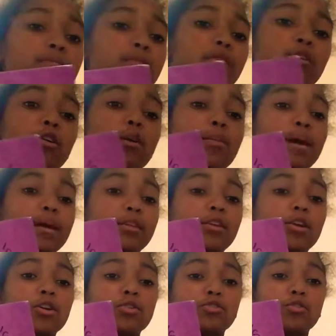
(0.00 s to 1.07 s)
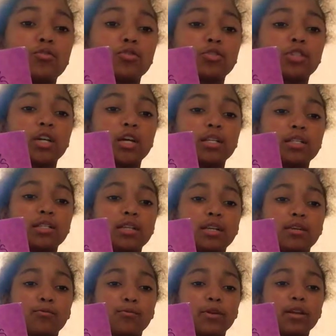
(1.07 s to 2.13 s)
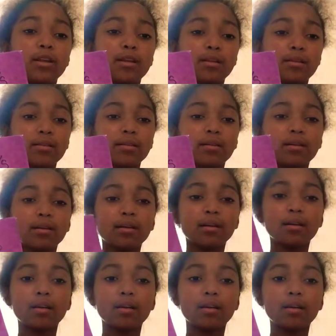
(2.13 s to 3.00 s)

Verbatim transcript: the girl back there is always trying to sneak and read in.